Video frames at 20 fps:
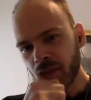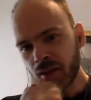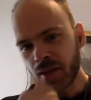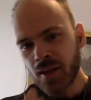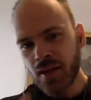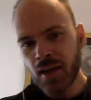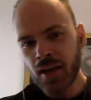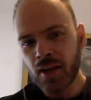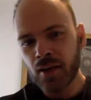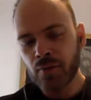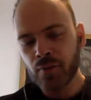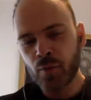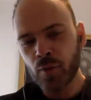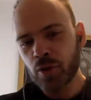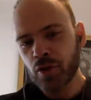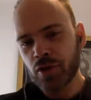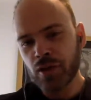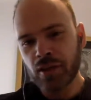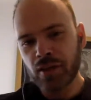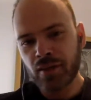and
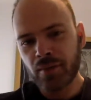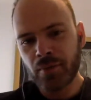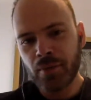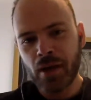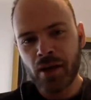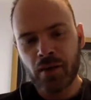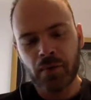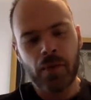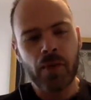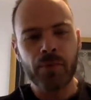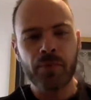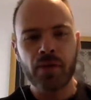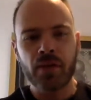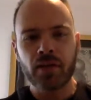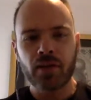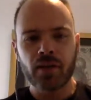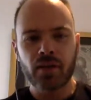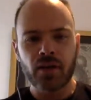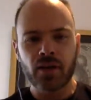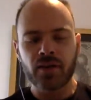unfortunately, I didn't pack my
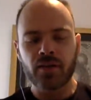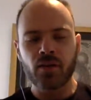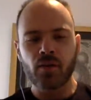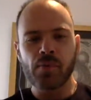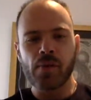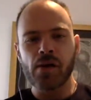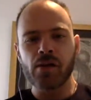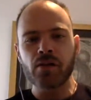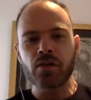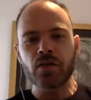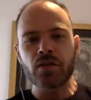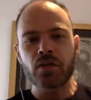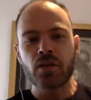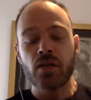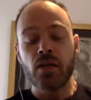pink nail polish.